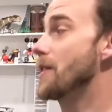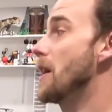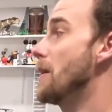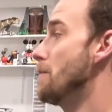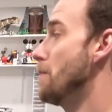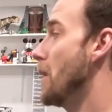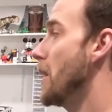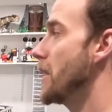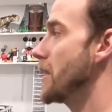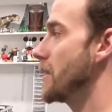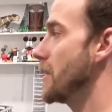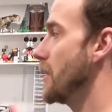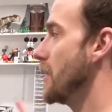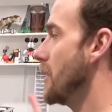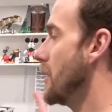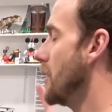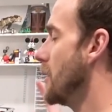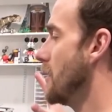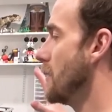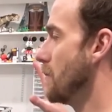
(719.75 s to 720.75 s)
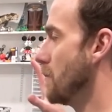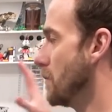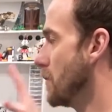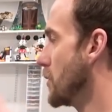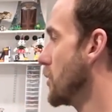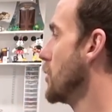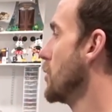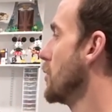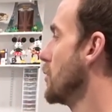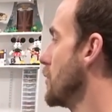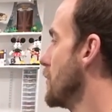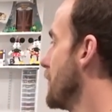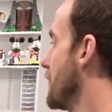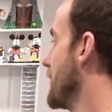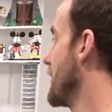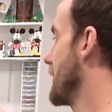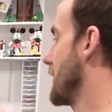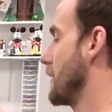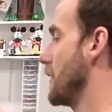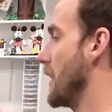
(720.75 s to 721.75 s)
I might move
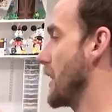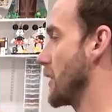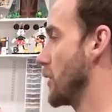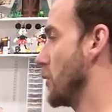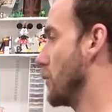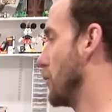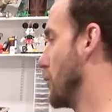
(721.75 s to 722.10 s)
this Lego